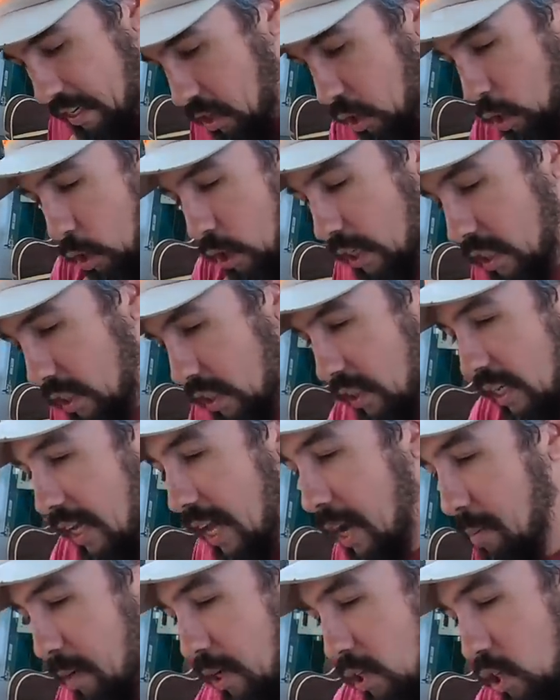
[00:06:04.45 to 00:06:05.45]
you can see
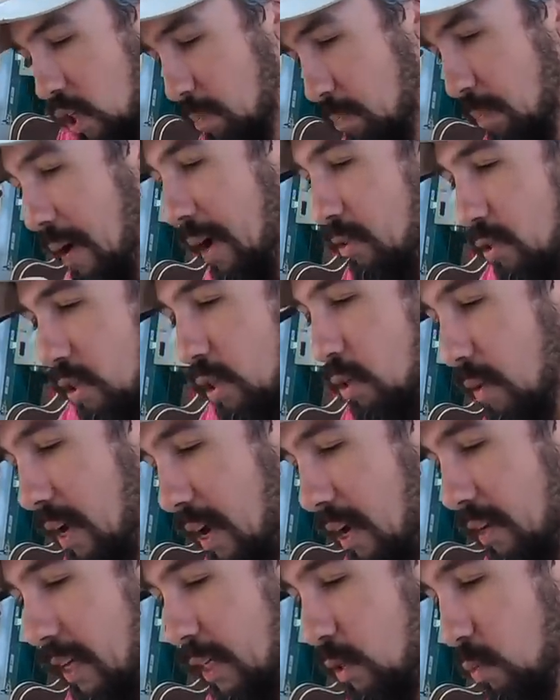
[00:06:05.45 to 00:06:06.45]
how much is bouncing
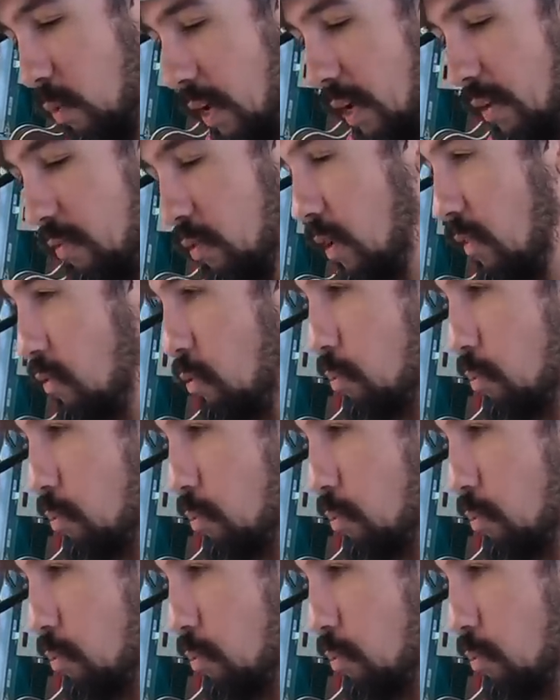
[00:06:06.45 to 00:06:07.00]
around. That's why if you have